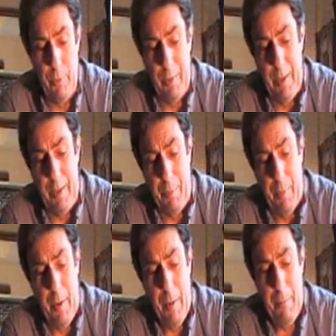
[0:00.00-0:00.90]
You need
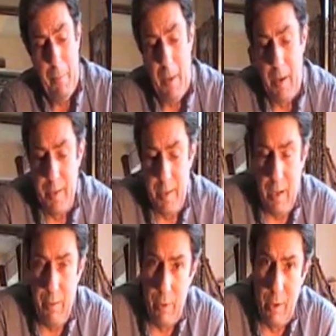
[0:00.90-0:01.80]
a
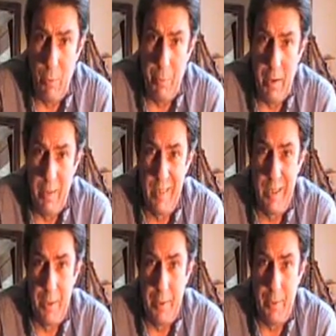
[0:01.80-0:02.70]
sieve or an old pair of
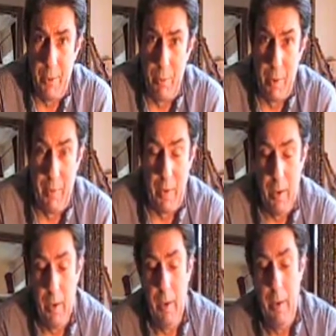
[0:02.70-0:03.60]
tights or whatever,